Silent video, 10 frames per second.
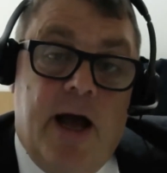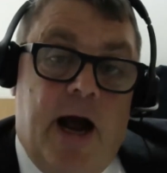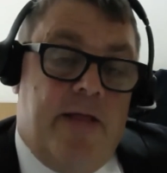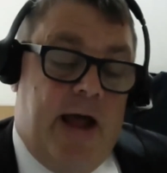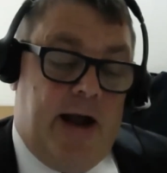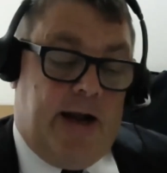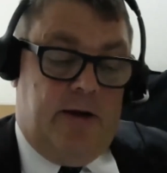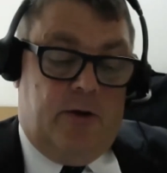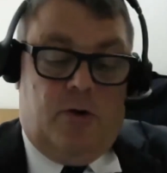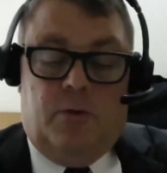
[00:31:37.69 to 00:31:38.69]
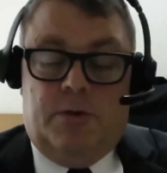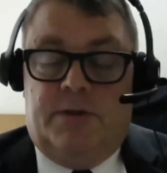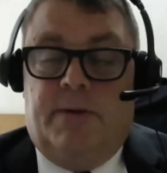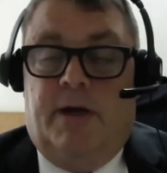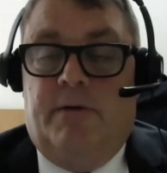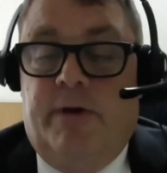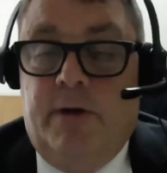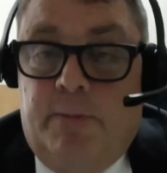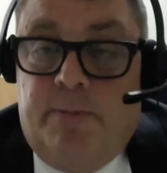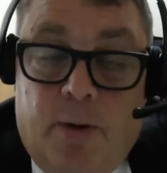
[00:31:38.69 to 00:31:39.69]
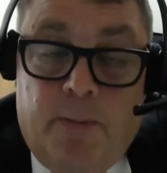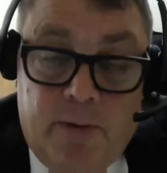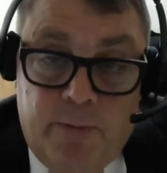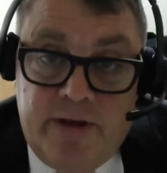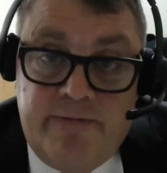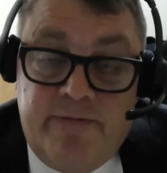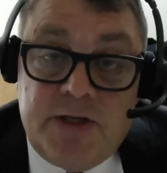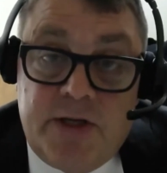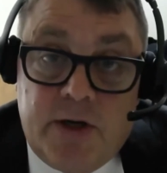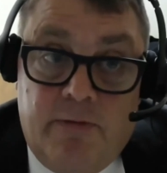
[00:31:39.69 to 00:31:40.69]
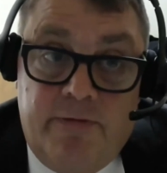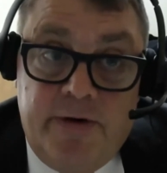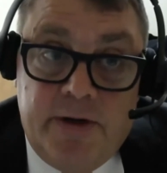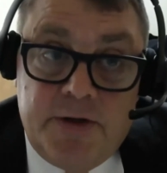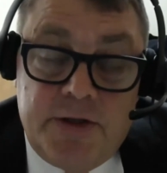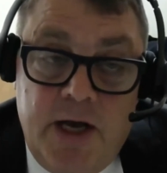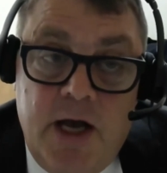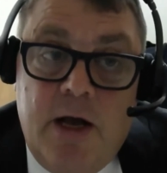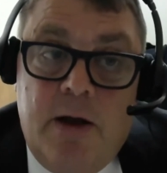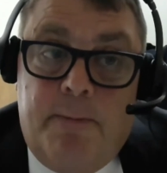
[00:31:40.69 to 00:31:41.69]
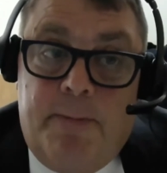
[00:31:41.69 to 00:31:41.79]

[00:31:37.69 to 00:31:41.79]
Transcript: and that can cause a real problem with investor confidence.